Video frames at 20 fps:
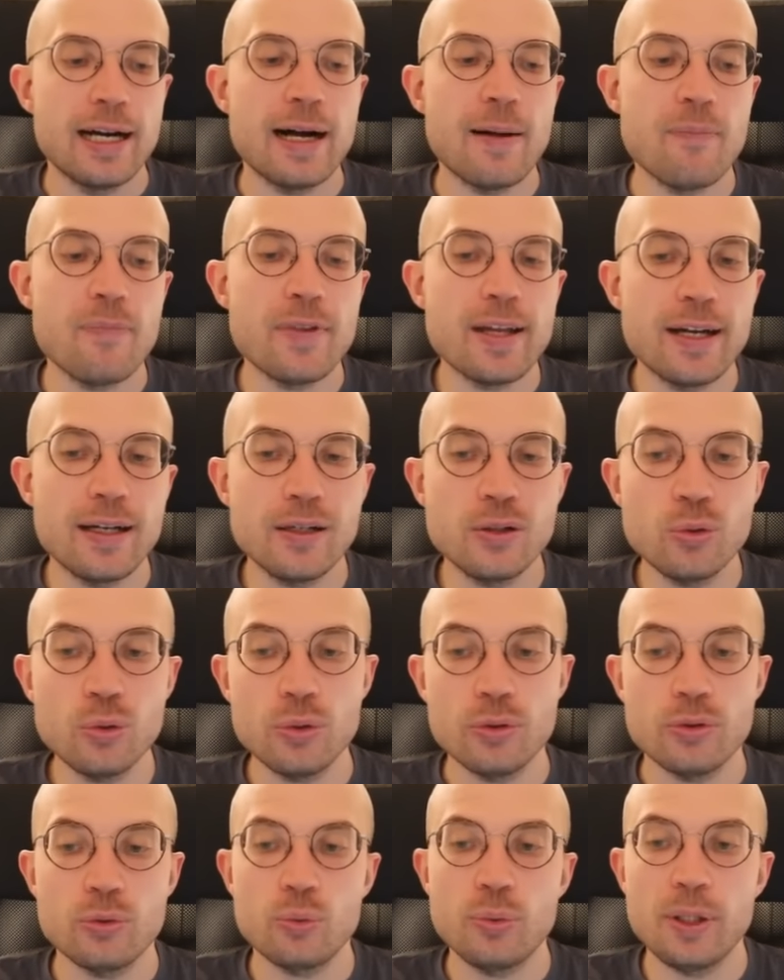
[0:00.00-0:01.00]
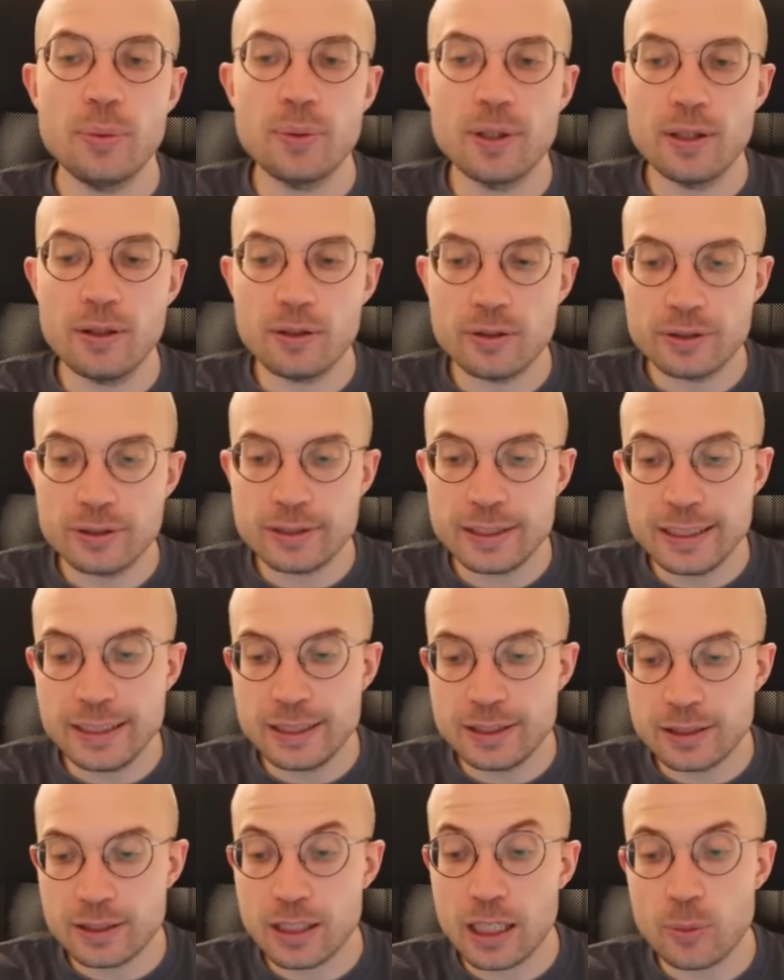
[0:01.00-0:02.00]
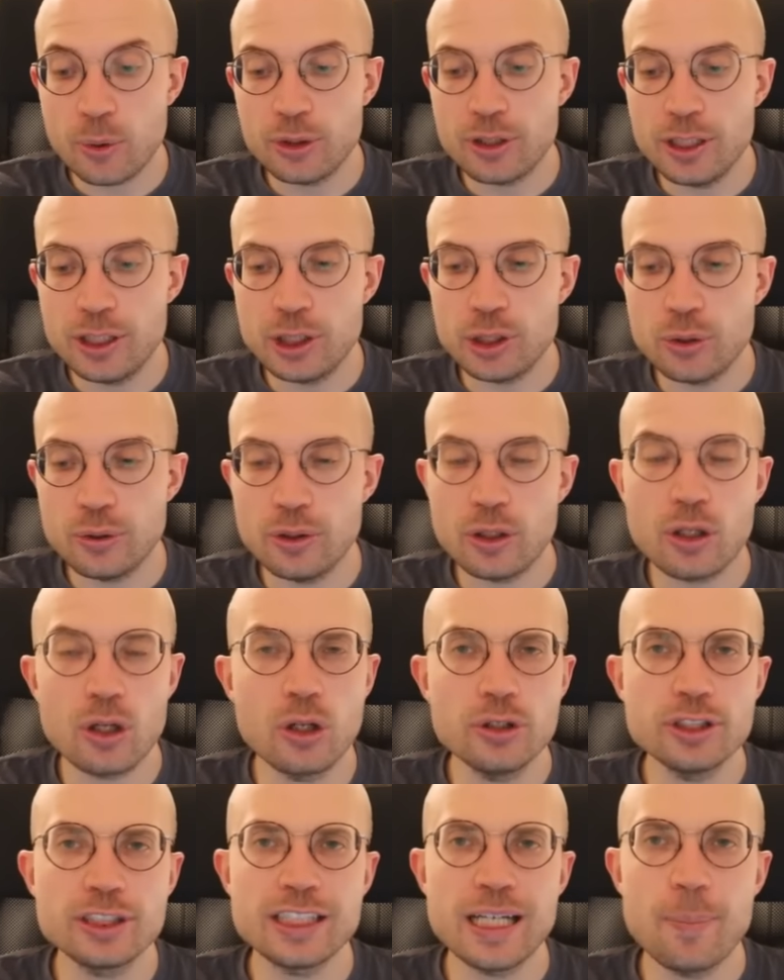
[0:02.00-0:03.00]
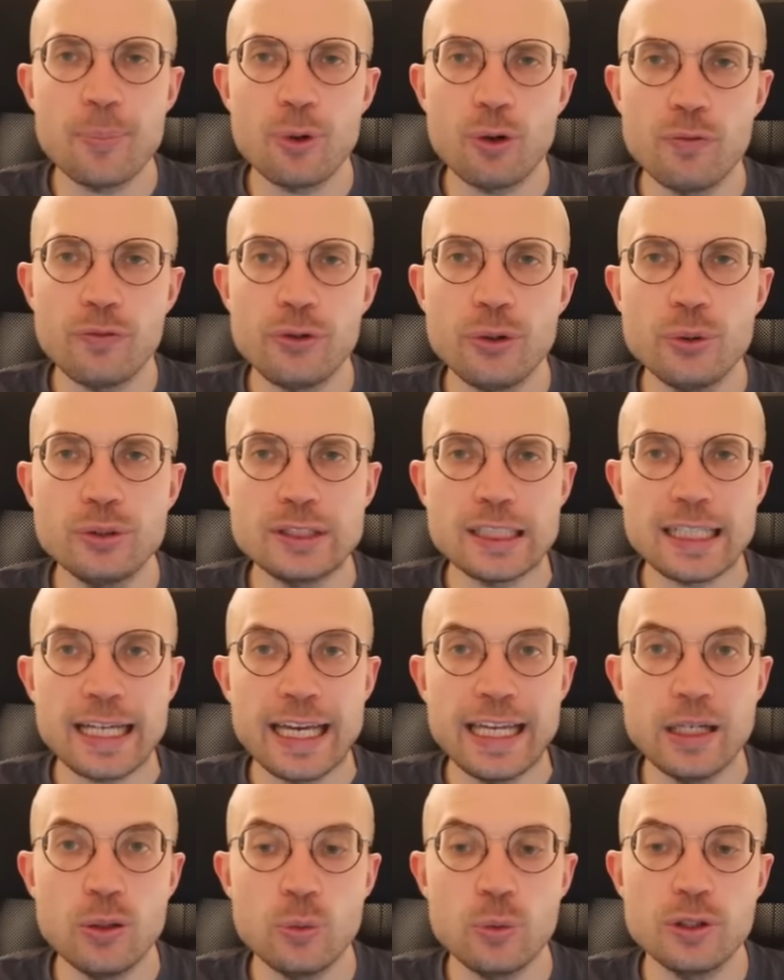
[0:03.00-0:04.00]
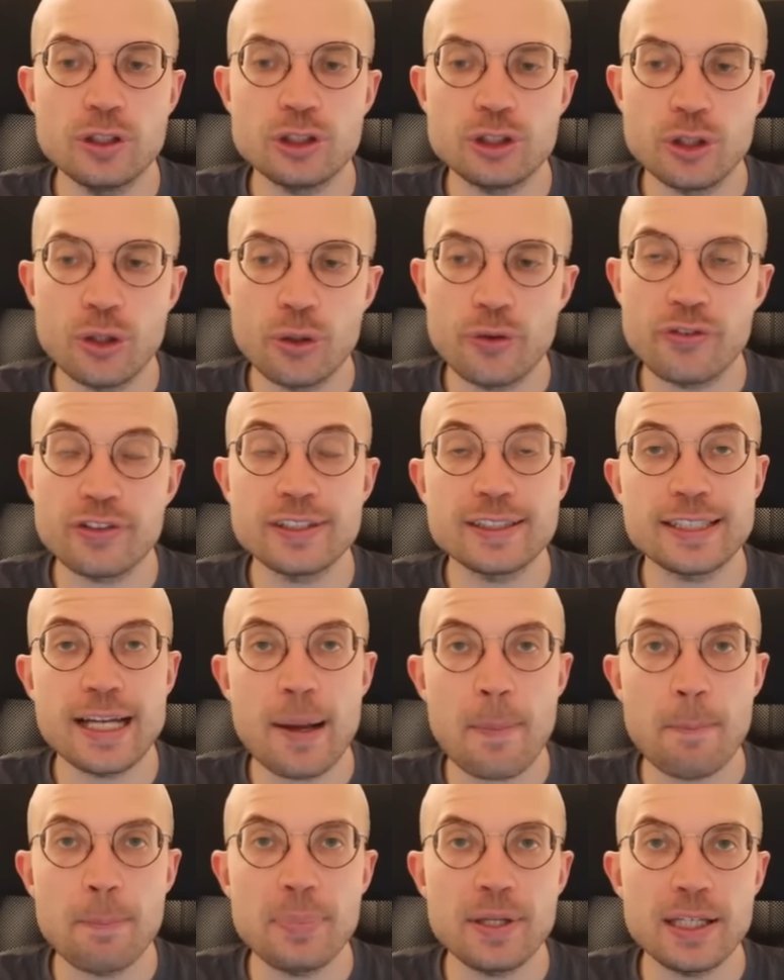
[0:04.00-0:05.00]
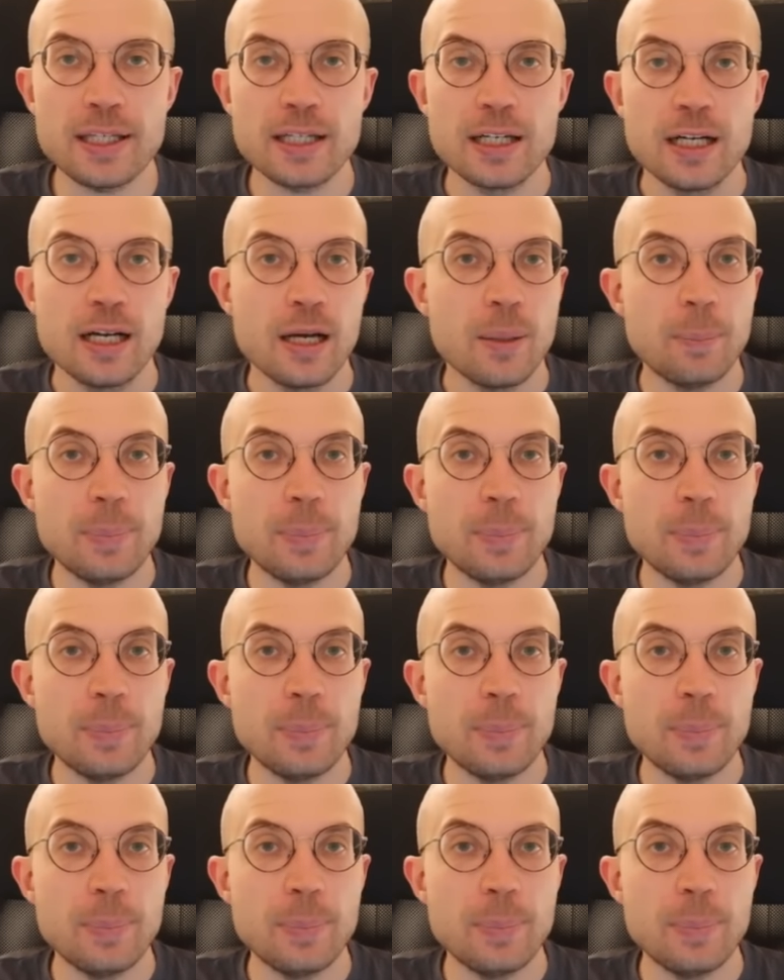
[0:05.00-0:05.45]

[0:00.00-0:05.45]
And now I will teach you the concept of using a reserve tempi,